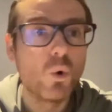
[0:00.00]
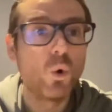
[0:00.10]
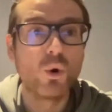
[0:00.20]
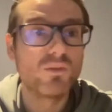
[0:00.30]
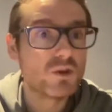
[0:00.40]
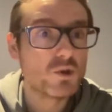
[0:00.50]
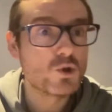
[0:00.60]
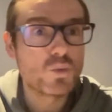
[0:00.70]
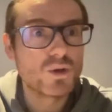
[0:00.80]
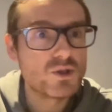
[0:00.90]
or if the
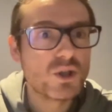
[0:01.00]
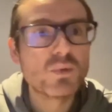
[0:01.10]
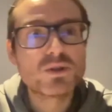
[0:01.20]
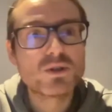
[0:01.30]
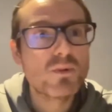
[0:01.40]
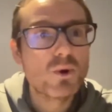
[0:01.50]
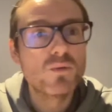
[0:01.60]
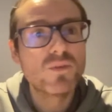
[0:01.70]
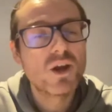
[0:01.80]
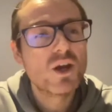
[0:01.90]
judge wants you to
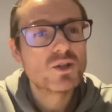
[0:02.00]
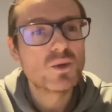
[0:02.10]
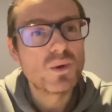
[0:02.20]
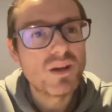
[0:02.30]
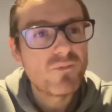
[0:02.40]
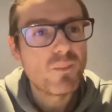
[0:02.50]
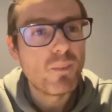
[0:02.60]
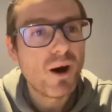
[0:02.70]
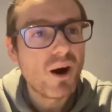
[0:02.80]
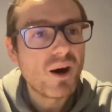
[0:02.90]
move to a different
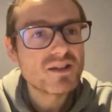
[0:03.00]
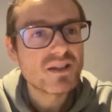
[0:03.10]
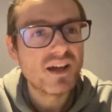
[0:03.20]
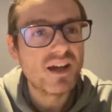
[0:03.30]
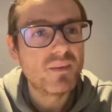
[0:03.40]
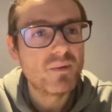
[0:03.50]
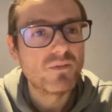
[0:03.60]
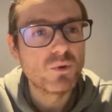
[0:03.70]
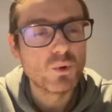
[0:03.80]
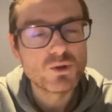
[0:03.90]
part
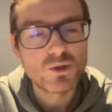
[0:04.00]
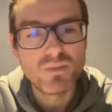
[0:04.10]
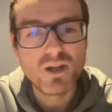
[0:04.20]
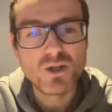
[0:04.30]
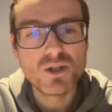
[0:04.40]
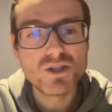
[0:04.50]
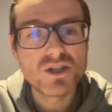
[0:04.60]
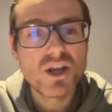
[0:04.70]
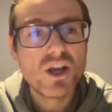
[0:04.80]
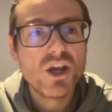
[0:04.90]
of your submissions.